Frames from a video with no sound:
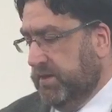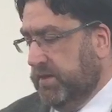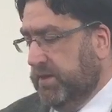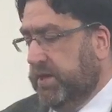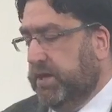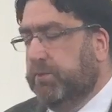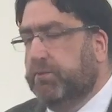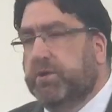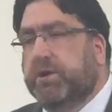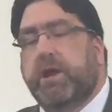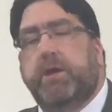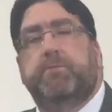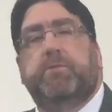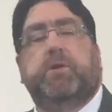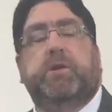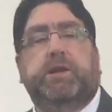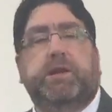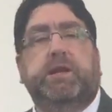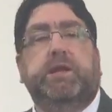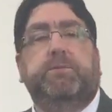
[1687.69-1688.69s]
He will
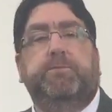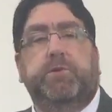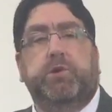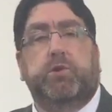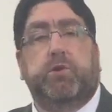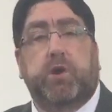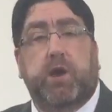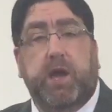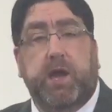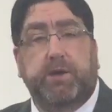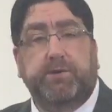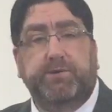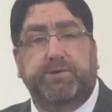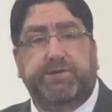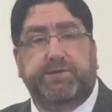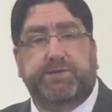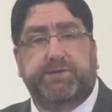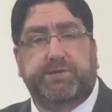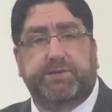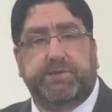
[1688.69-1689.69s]
never leave your
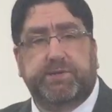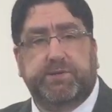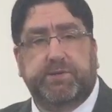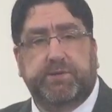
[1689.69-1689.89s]
house.